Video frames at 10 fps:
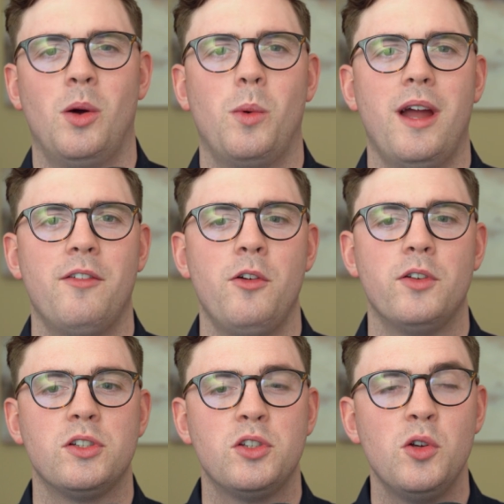We have over
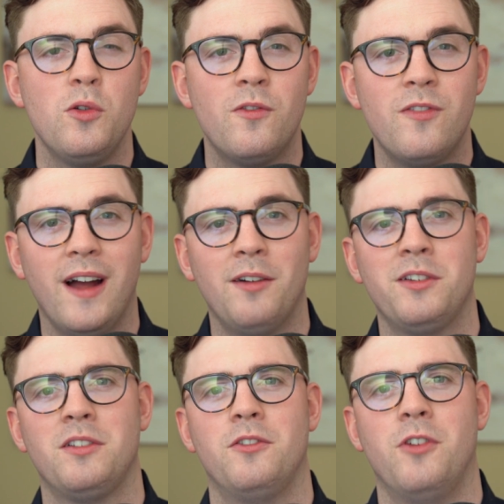
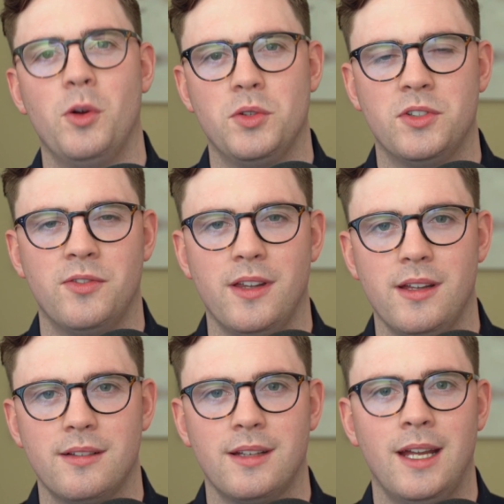2,000 votes for
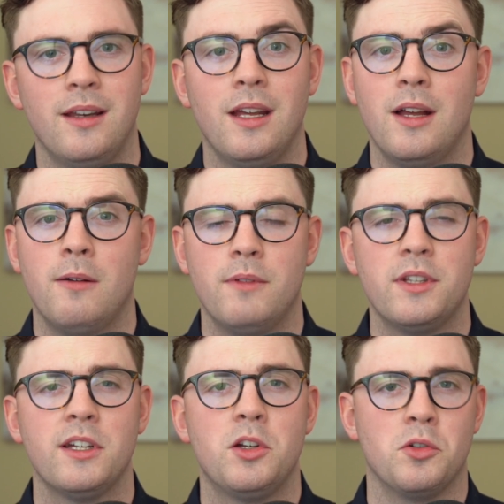this, and there's
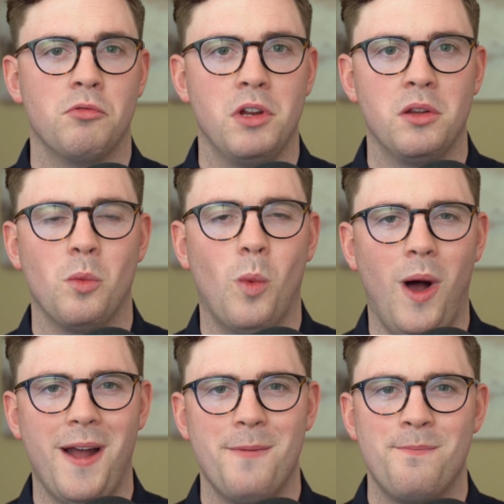a good reason
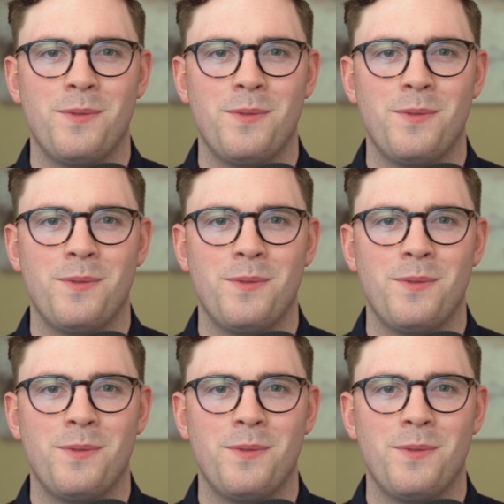why.